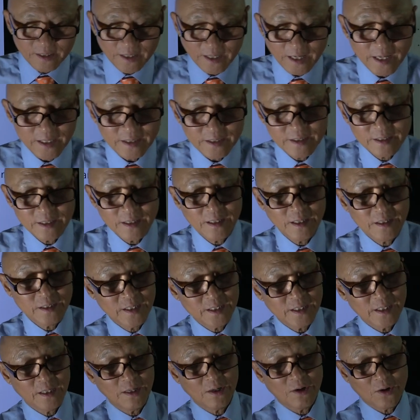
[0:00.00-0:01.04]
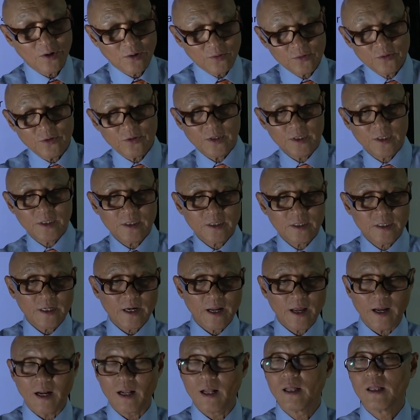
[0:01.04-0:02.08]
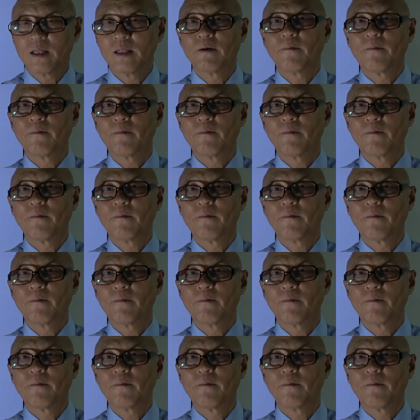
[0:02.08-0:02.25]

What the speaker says: Acidity of your ear canal.